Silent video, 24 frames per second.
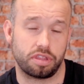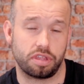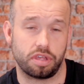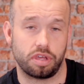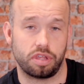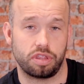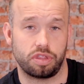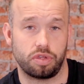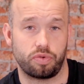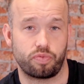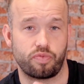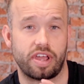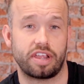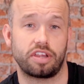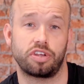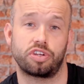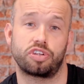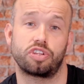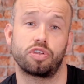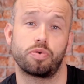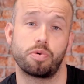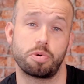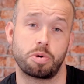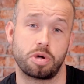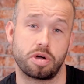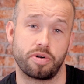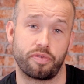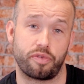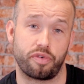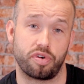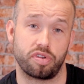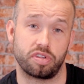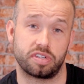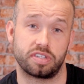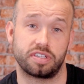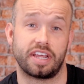that the range that we're
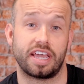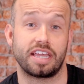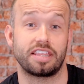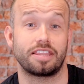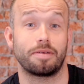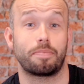covering today,